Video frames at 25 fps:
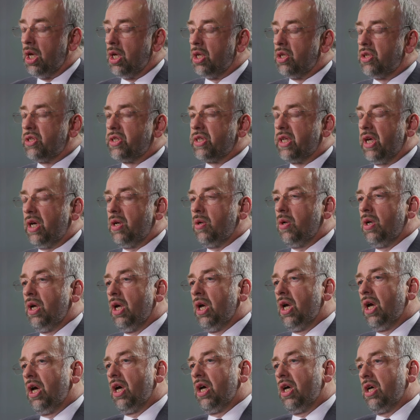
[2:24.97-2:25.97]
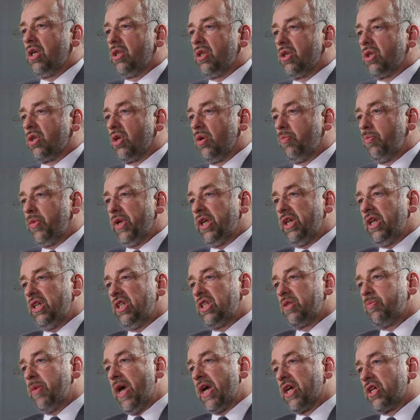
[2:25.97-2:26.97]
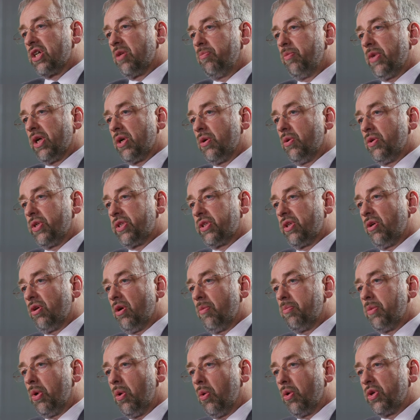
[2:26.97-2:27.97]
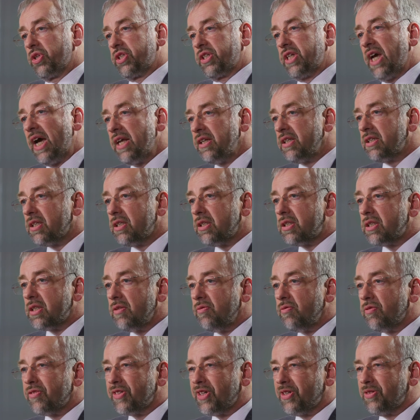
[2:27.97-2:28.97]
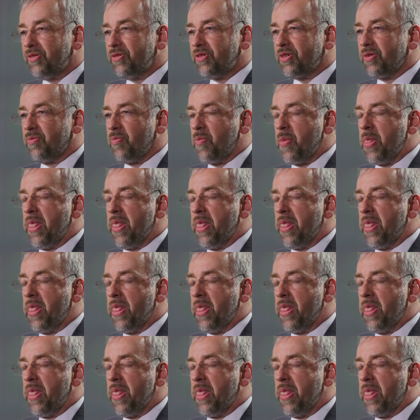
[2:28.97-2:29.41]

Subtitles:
So there could be an inspection because there are poor standards involved,